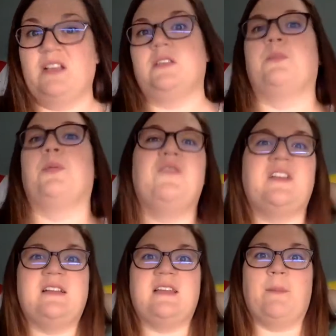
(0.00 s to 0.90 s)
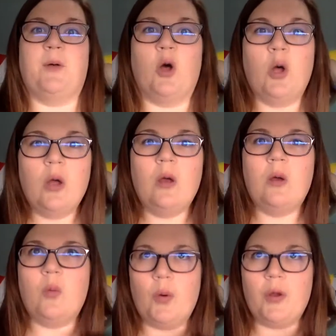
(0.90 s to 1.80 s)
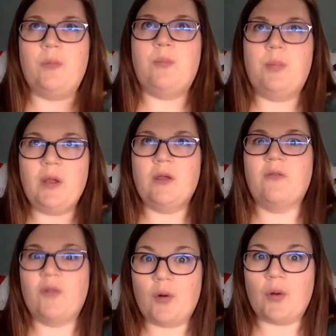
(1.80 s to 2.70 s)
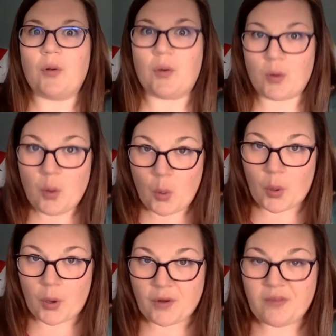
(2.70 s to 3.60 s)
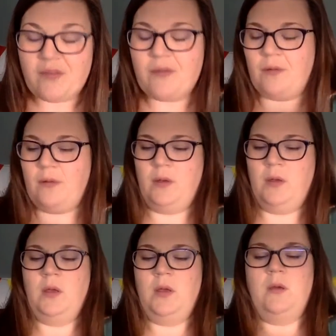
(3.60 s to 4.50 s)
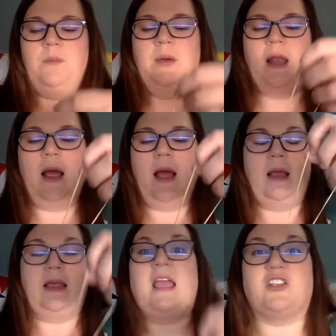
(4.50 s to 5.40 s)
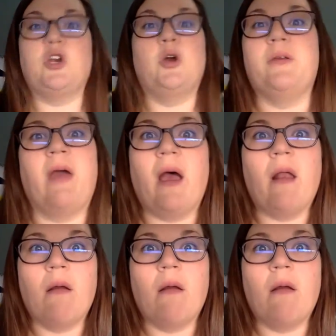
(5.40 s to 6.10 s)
the perfect example would be your vocal cords, but I can't show you that.